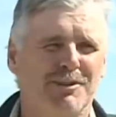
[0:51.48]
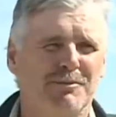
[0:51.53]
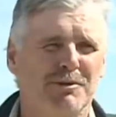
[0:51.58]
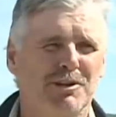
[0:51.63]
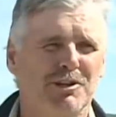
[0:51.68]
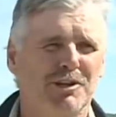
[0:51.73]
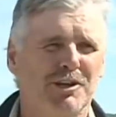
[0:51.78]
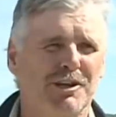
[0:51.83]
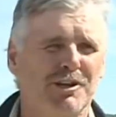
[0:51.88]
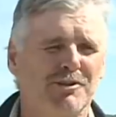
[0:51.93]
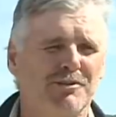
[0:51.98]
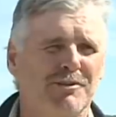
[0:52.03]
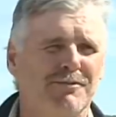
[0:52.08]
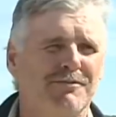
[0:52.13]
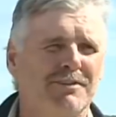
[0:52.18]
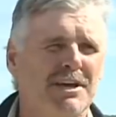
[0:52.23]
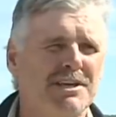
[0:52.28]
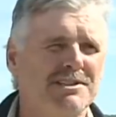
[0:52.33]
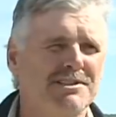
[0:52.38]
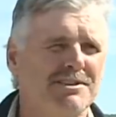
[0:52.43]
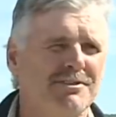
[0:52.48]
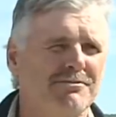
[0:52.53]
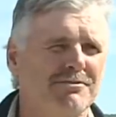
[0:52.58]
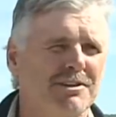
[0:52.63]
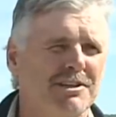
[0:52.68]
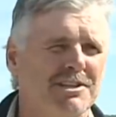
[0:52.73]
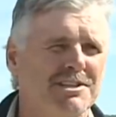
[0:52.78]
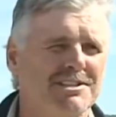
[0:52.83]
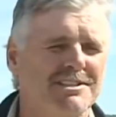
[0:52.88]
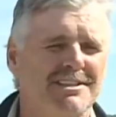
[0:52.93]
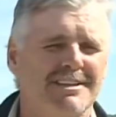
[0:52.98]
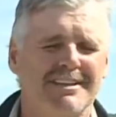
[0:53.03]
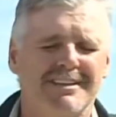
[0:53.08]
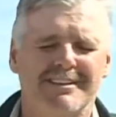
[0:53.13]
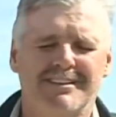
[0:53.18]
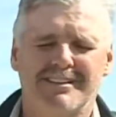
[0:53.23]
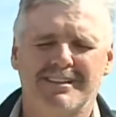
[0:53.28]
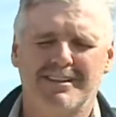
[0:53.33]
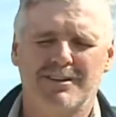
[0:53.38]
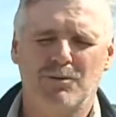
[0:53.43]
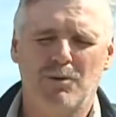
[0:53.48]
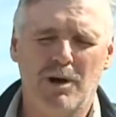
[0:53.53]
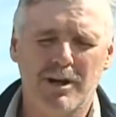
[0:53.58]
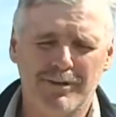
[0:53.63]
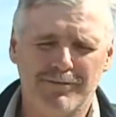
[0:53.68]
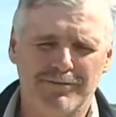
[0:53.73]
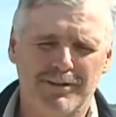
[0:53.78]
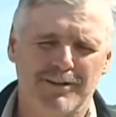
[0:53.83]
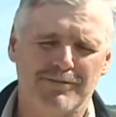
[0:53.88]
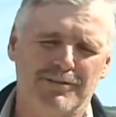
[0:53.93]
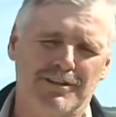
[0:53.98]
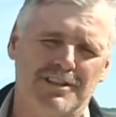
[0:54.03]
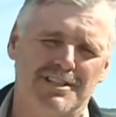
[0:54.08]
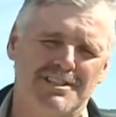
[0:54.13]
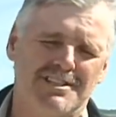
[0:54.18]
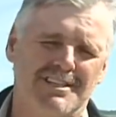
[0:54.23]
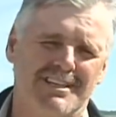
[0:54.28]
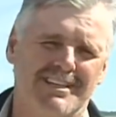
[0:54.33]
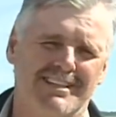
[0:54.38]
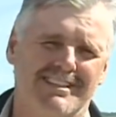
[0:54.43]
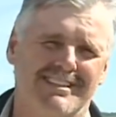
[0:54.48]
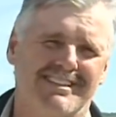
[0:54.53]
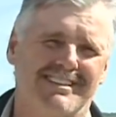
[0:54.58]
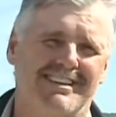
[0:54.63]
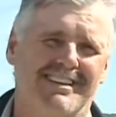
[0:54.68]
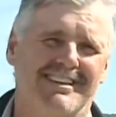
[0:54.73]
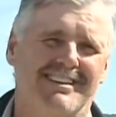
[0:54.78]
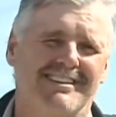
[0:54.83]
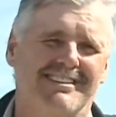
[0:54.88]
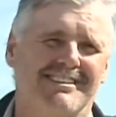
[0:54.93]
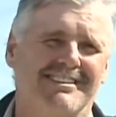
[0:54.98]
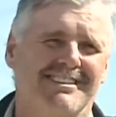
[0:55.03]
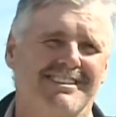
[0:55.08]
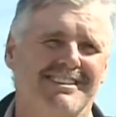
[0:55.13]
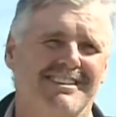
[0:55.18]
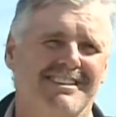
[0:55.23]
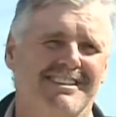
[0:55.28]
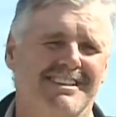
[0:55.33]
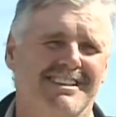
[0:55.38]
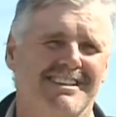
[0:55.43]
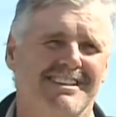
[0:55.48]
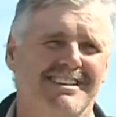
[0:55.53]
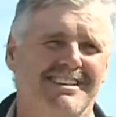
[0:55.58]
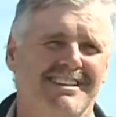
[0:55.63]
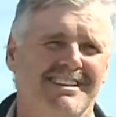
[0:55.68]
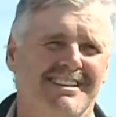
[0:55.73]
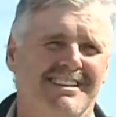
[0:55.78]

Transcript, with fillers: of them are looking to invest in real estate, uh, waterfront real estate, and in uh,